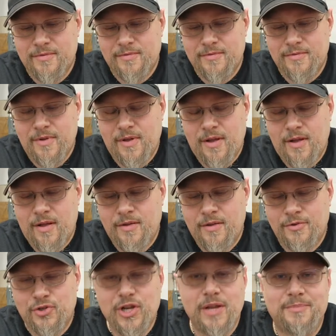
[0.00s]

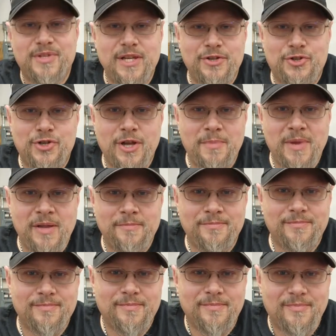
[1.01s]
GMC
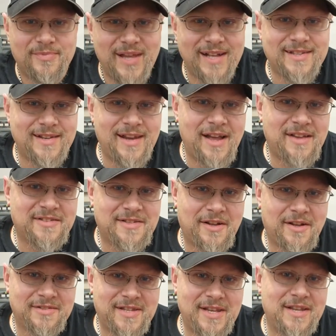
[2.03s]
Jimmy, that's an
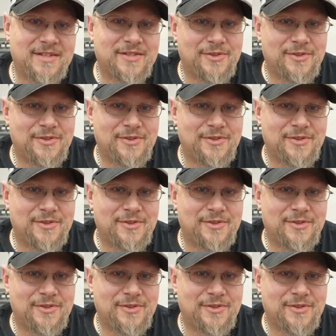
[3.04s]
SLT,